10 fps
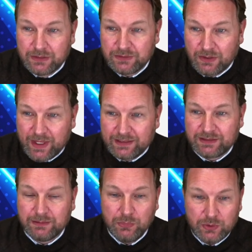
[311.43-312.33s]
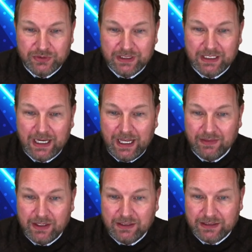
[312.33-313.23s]
So that's the music,
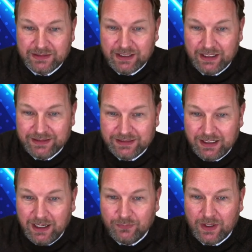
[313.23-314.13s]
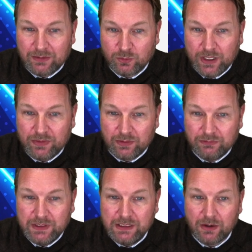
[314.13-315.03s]
and then you can say save and render
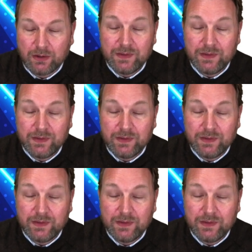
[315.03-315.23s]
video.